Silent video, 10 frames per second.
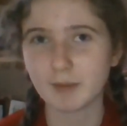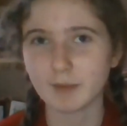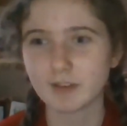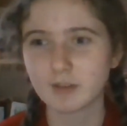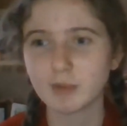
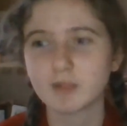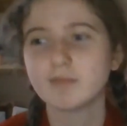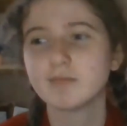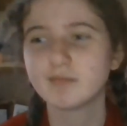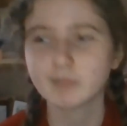with, but
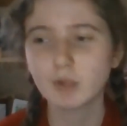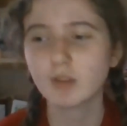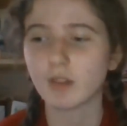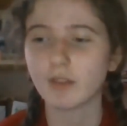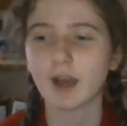more
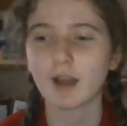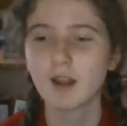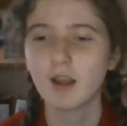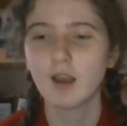than that,